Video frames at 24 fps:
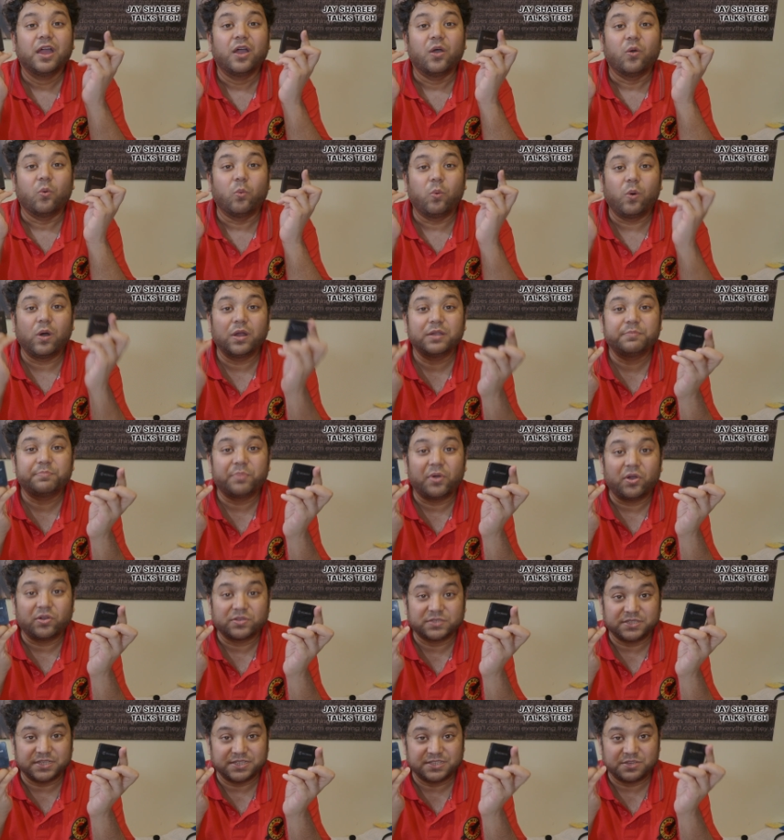One
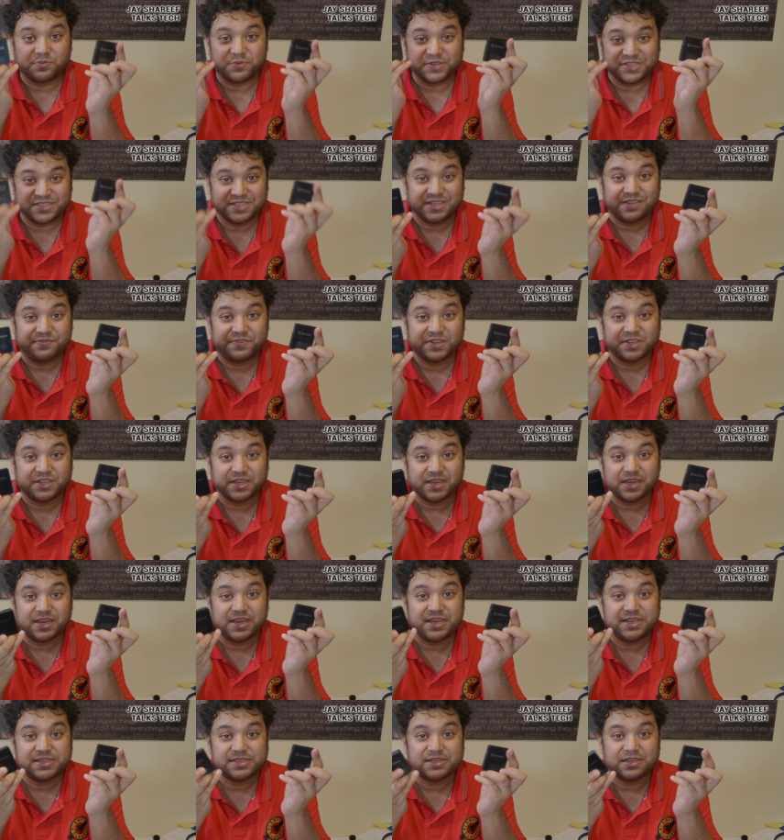box is a receiver that
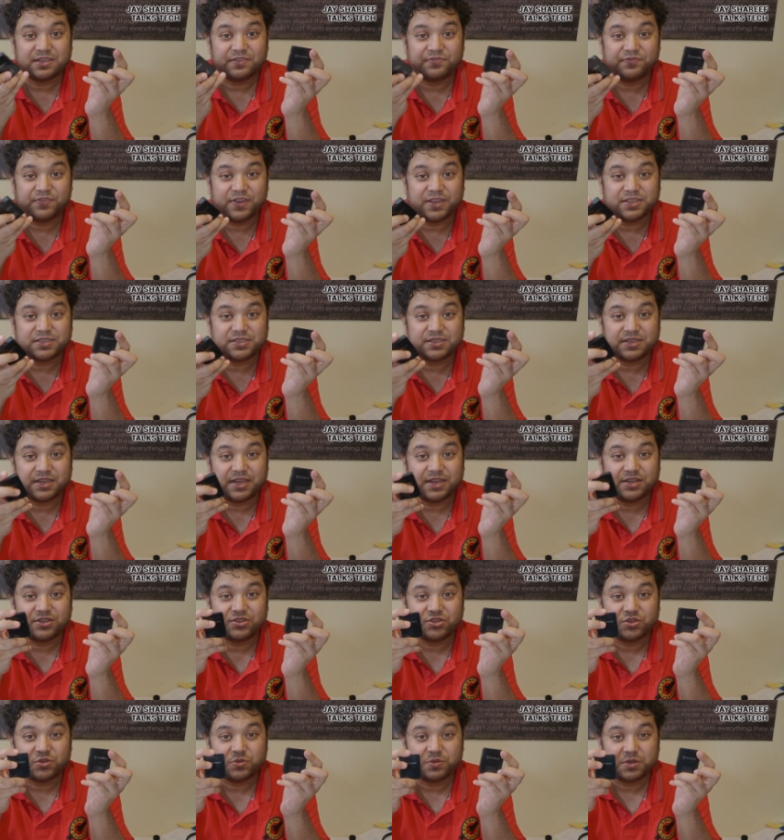easily fits
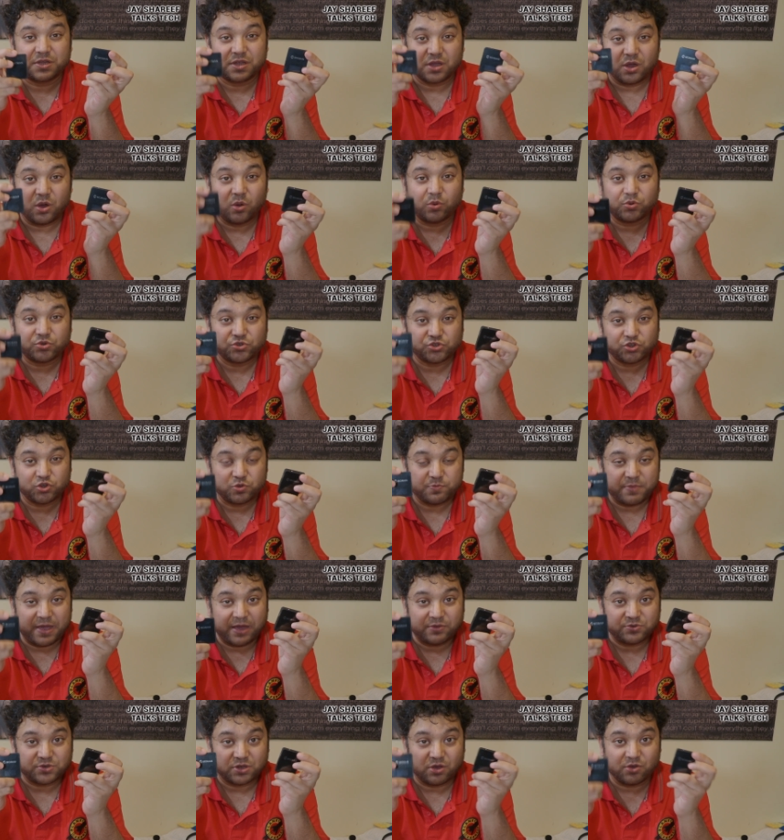into the cold shoe
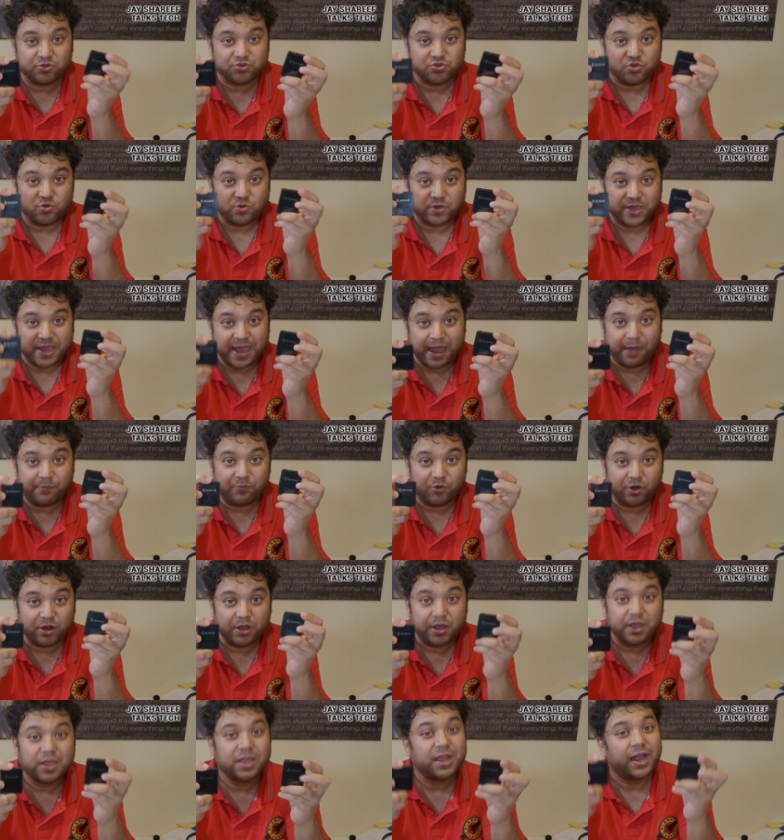mount on your camera,